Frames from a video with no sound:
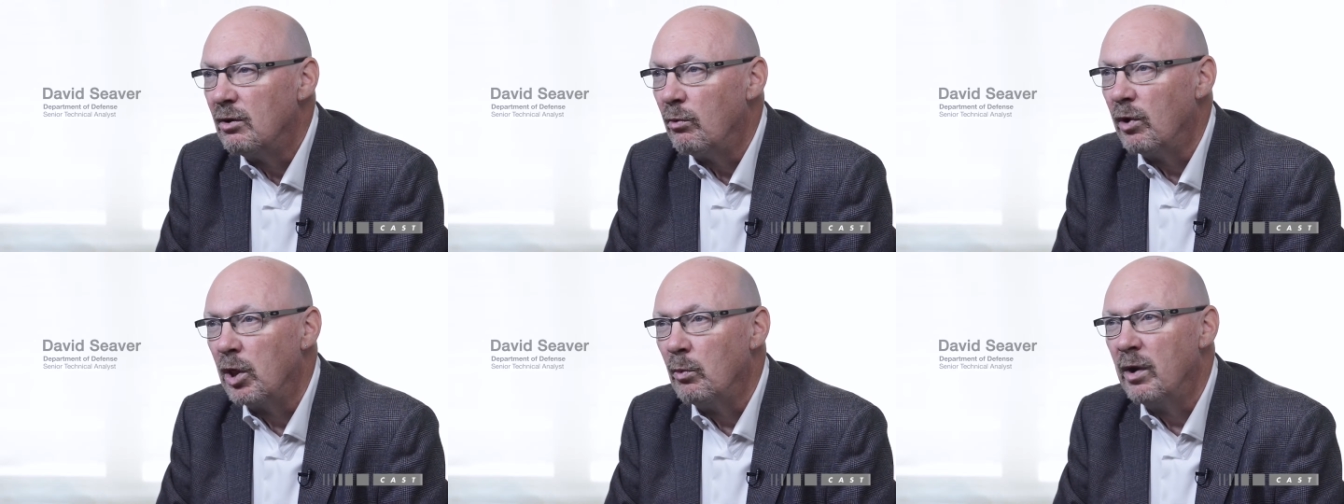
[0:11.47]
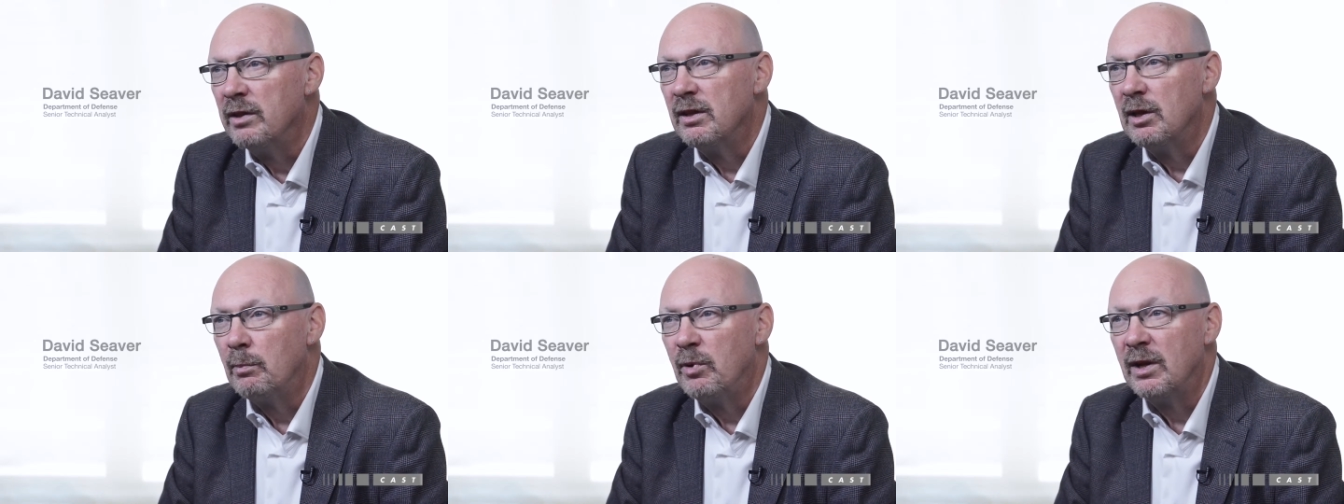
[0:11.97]
we're the one
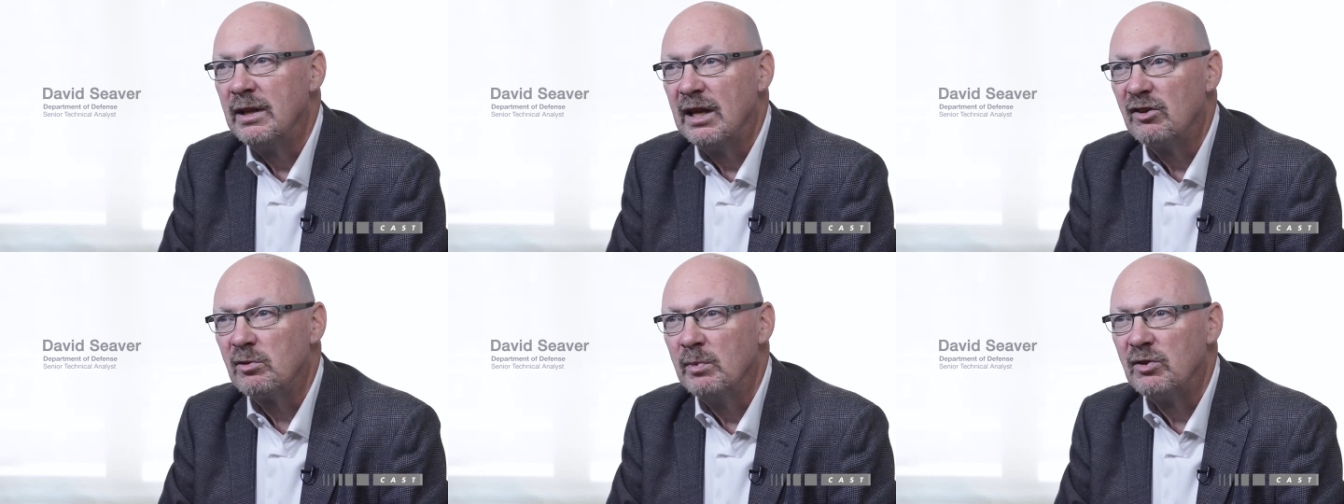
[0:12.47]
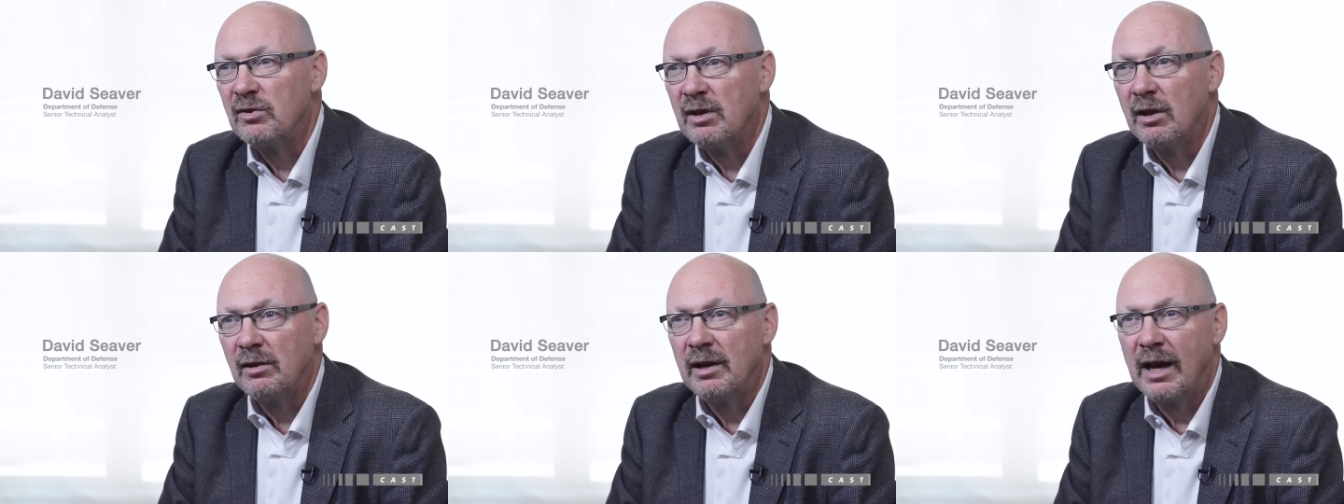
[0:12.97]
that are putting the estimates
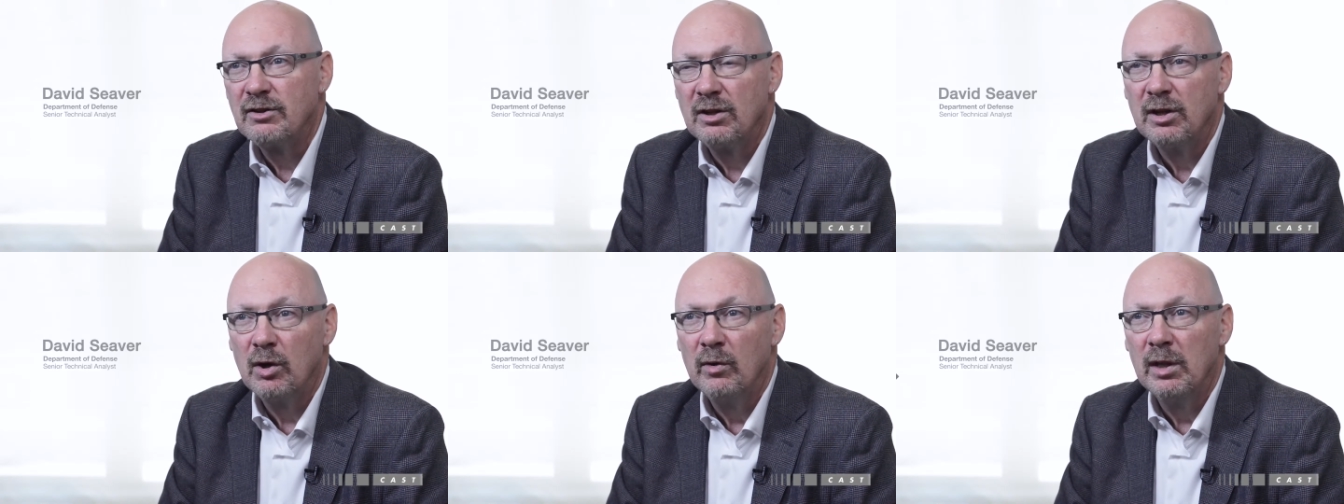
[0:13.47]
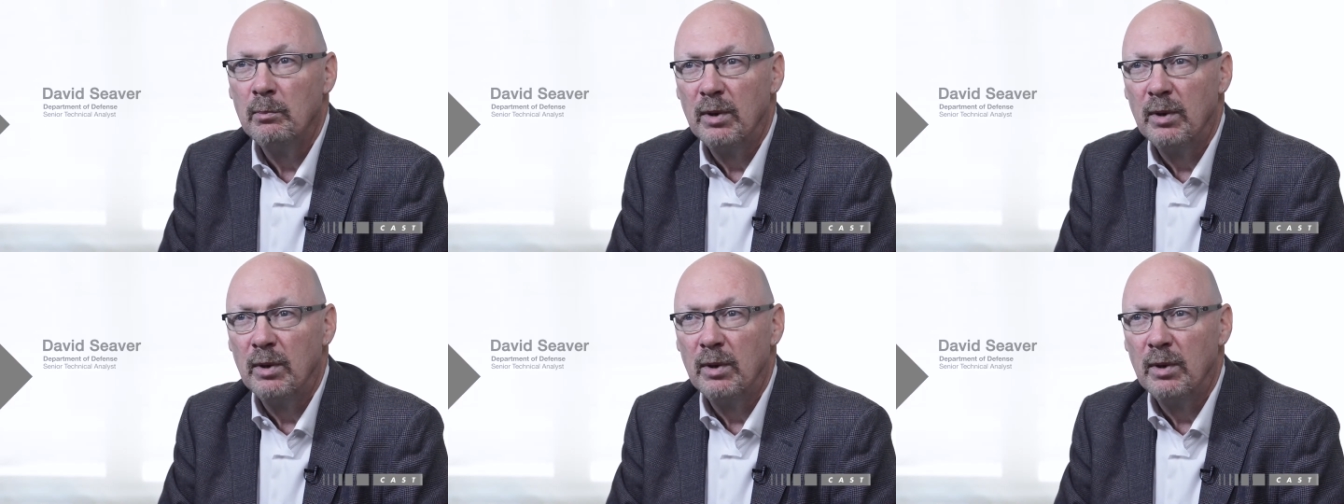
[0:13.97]
together that actually go in the